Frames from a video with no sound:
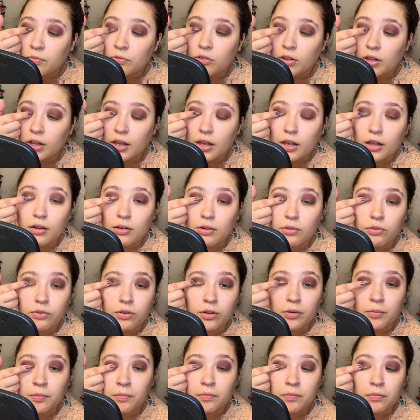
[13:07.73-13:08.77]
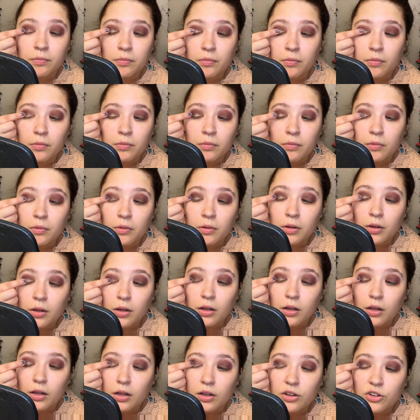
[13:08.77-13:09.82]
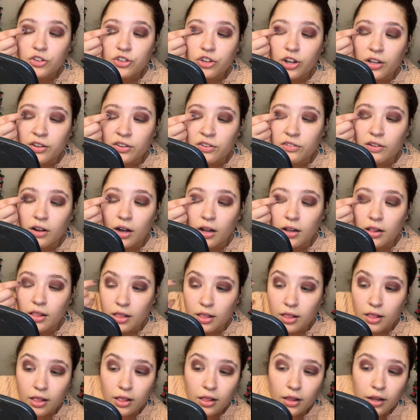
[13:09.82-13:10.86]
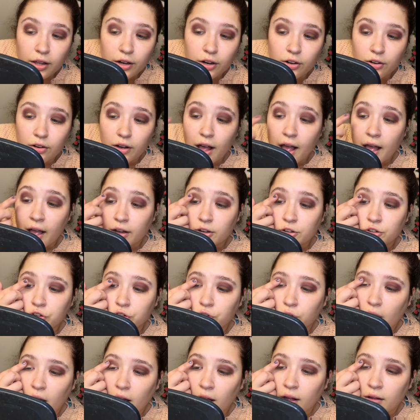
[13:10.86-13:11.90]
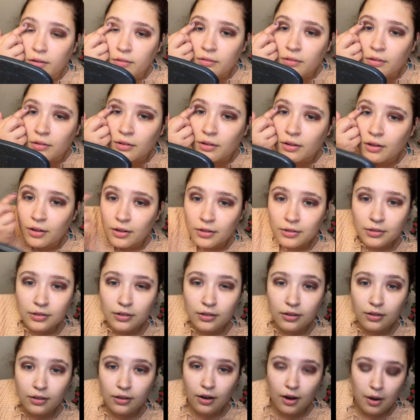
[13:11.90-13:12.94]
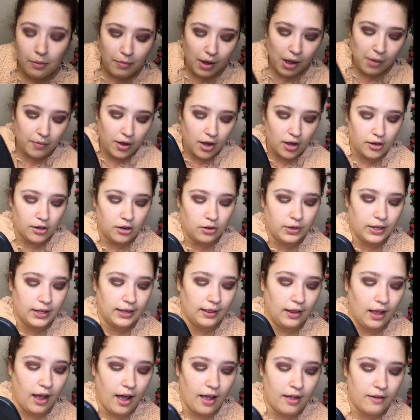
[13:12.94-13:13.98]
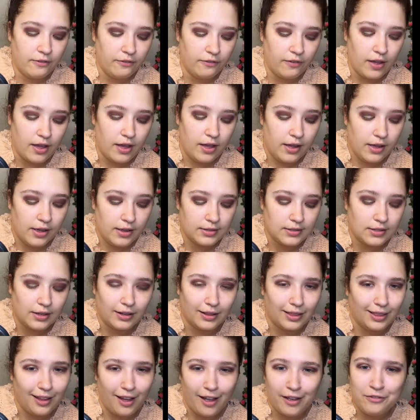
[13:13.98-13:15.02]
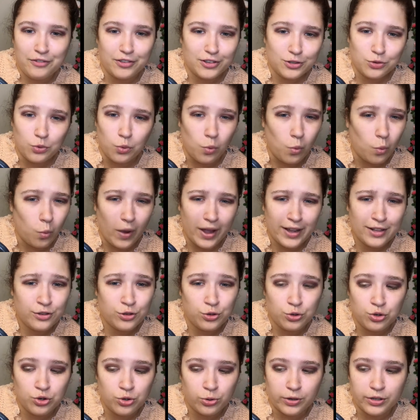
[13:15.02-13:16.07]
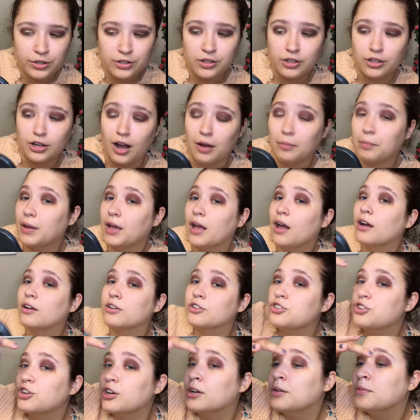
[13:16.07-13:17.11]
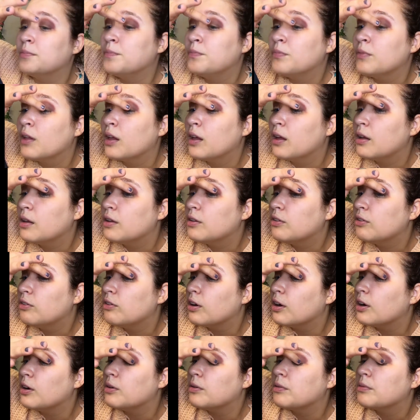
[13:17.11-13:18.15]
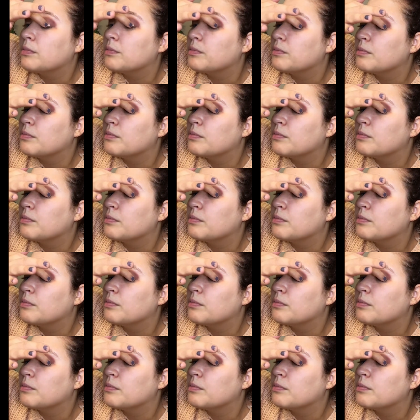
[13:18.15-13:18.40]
to give just a little extra. My motto in life is way too short to not be extra. So